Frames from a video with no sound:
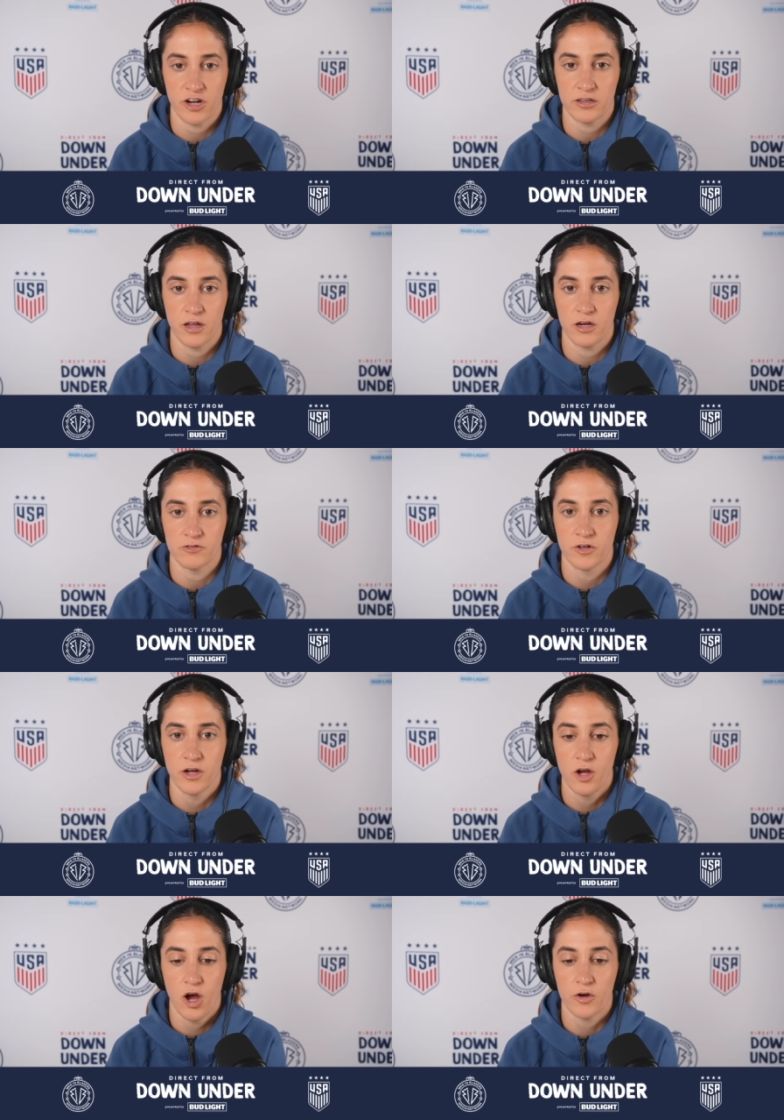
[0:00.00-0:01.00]
I love,
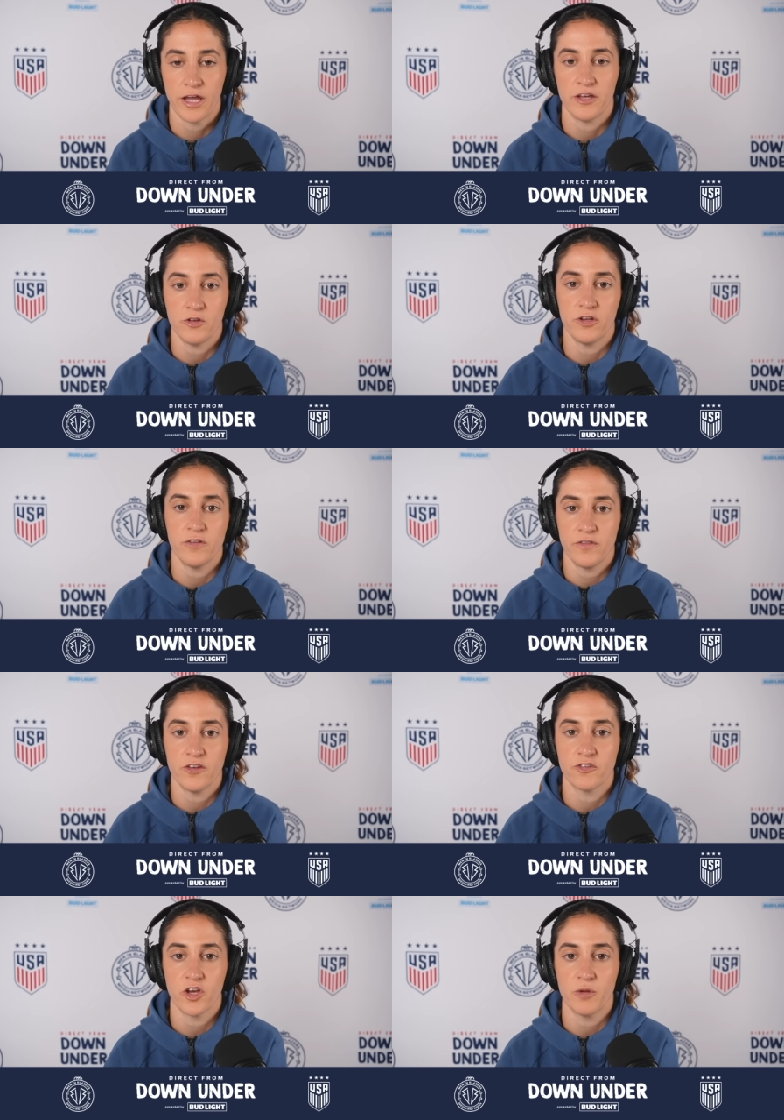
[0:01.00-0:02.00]
okay, you did
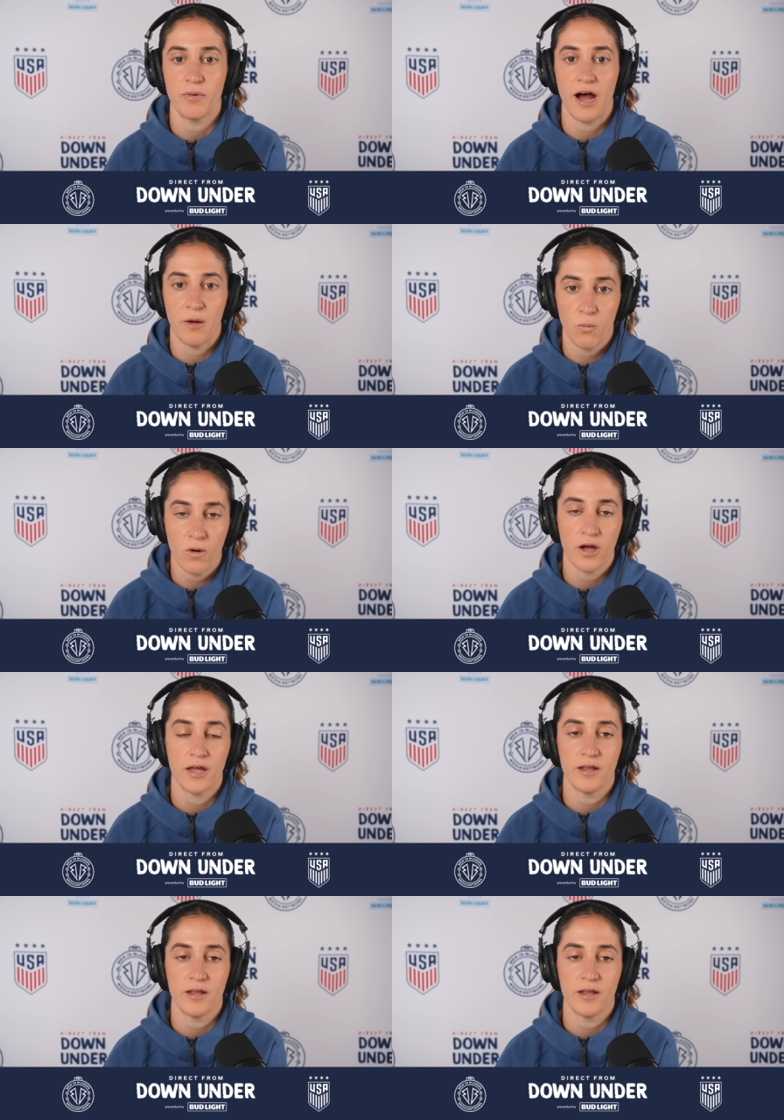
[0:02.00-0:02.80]
this good, but I want